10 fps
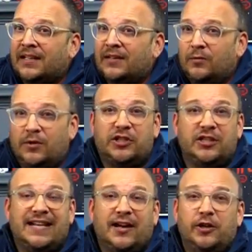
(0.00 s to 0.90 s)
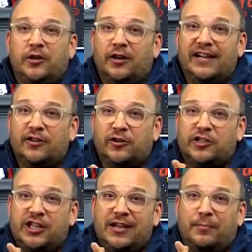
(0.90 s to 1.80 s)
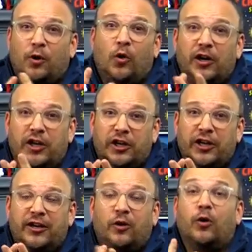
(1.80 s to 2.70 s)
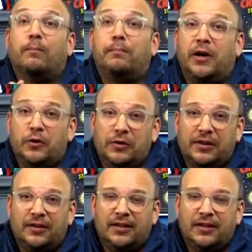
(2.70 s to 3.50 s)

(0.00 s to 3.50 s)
which should tell you they're either cheap or good or both.